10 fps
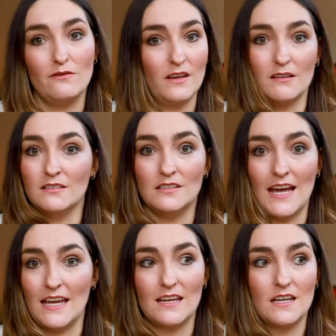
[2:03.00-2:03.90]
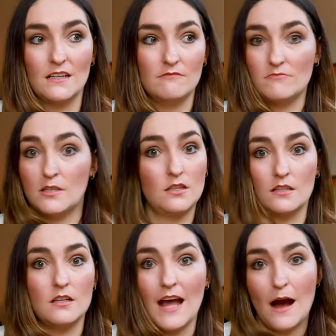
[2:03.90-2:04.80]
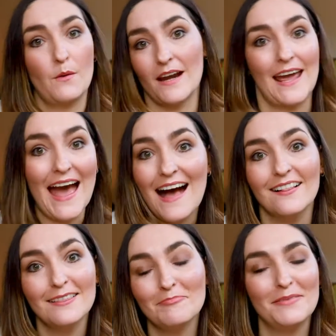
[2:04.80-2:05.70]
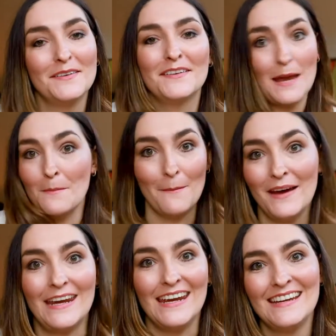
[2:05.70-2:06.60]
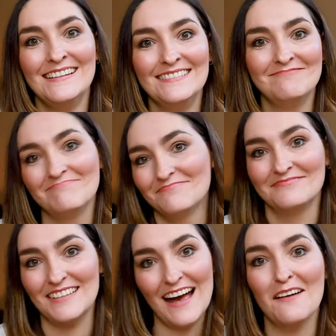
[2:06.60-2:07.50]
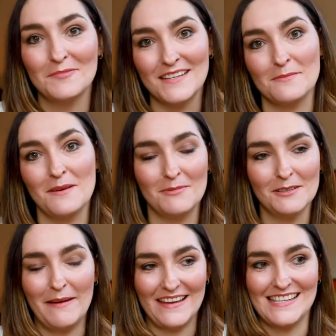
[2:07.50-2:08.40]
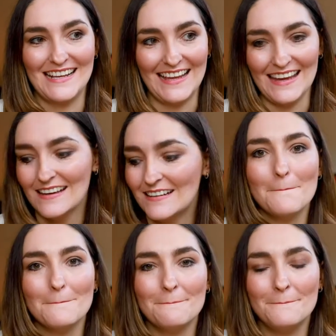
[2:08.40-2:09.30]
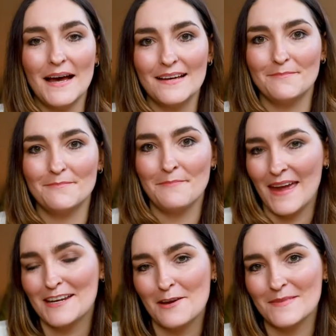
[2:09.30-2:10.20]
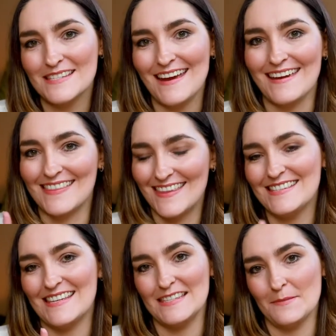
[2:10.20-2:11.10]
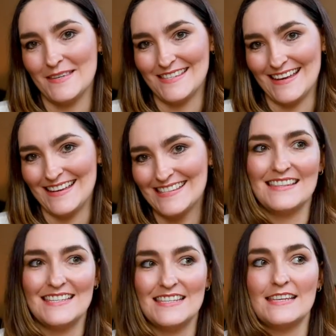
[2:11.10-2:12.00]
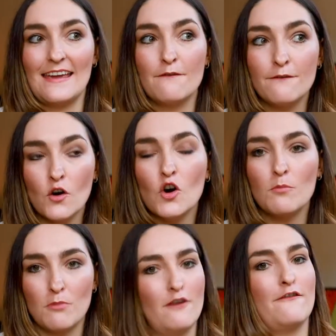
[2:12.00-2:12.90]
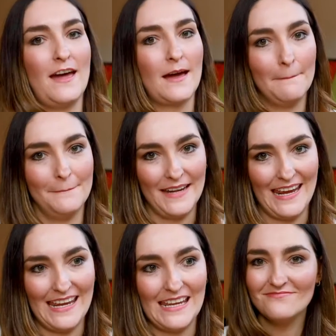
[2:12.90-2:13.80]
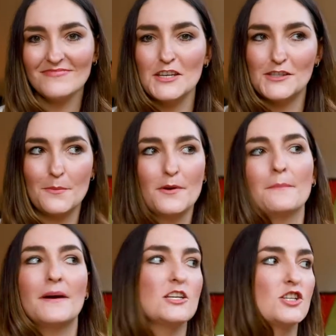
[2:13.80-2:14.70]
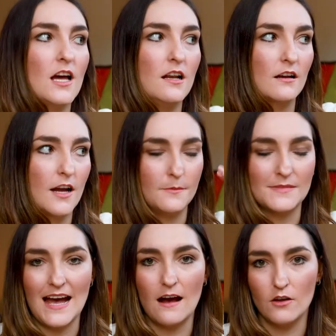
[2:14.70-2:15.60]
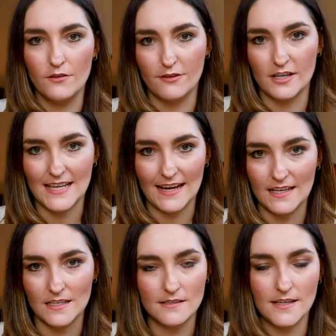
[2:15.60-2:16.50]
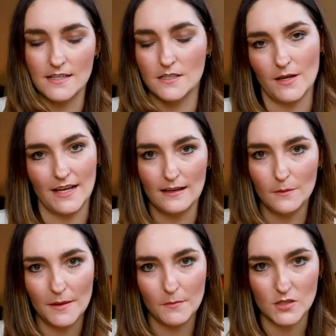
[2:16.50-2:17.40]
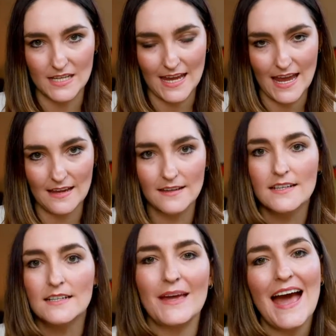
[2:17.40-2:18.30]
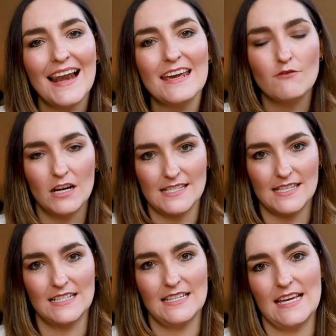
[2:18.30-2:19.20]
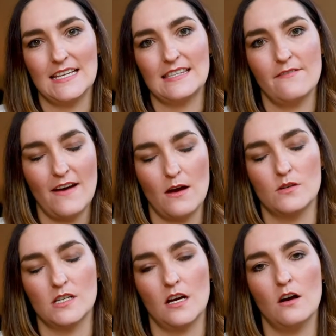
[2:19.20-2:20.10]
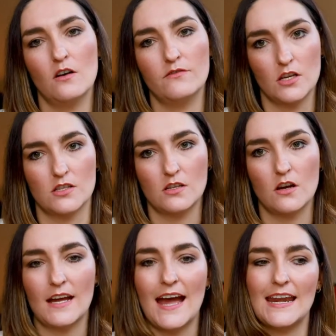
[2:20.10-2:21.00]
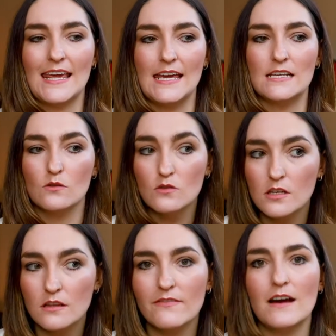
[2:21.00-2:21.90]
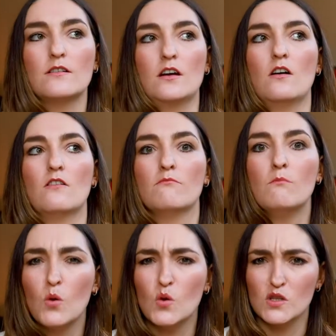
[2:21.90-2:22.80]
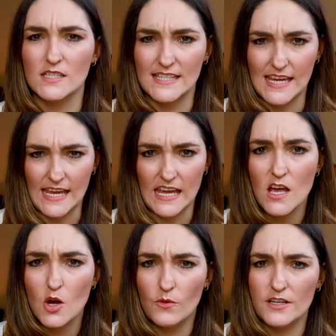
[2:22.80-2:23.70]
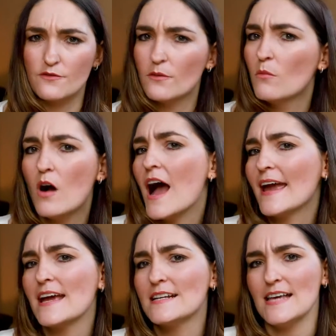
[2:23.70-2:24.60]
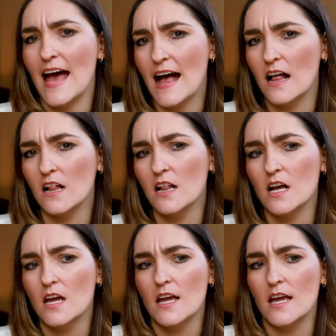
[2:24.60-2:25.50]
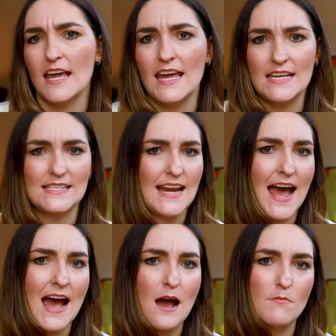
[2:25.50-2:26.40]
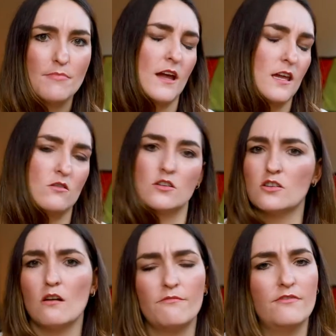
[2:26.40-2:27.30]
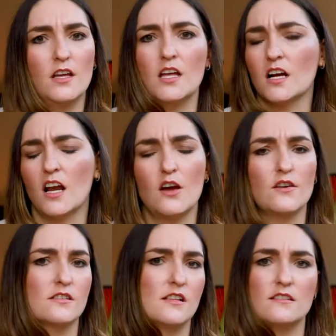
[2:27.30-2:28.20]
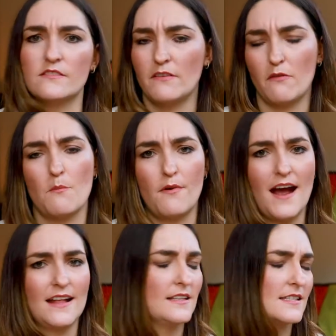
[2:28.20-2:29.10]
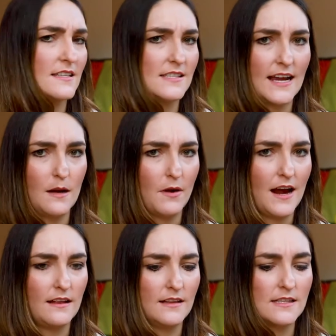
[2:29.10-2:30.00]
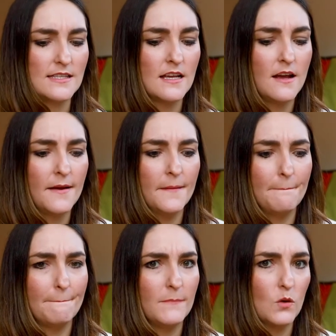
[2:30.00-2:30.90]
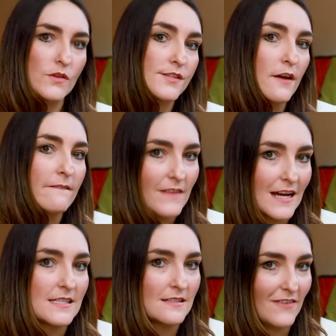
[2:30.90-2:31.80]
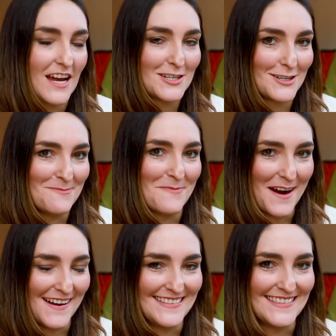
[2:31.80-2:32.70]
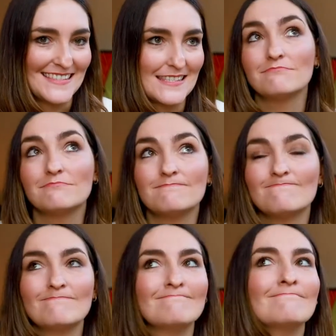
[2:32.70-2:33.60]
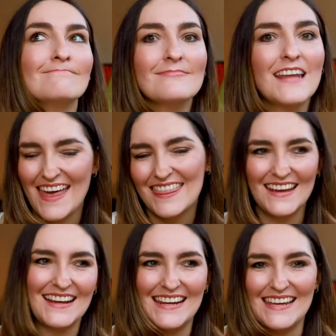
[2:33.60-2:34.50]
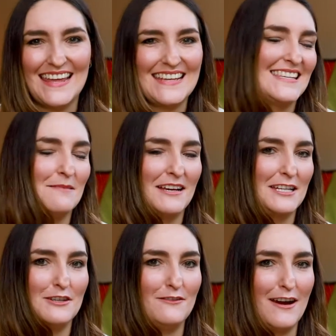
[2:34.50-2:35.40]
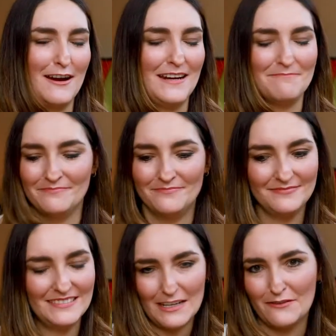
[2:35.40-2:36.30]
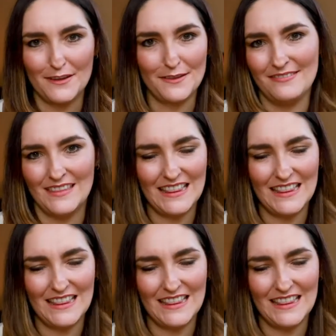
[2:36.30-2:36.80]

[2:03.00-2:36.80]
you feel like, how can I help? Take my money to help these people, basically. But make no mistake, this is a business. This is a for-profit company. So putting my Sherlock Holmes hat on for a second and doing a little bit more digging. Callie Russell is the founder of Lost Stock and he is also the founder of Mall Z, which from what I can tell is an app where you can shop for clothes, loads of different brands, designer brands, also fast fashion brands. Ethically, they seem like two very different